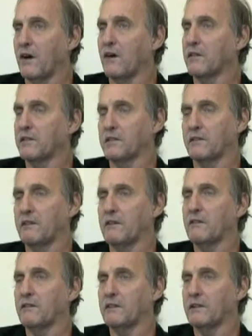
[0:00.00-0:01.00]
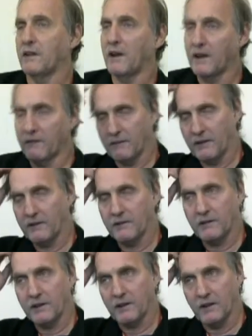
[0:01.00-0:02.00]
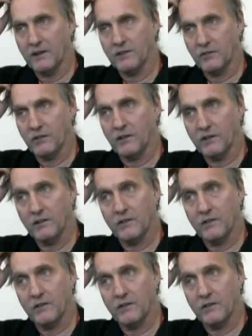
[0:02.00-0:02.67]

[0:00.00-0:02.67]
No, I've never been. I haven't had to be in hospital.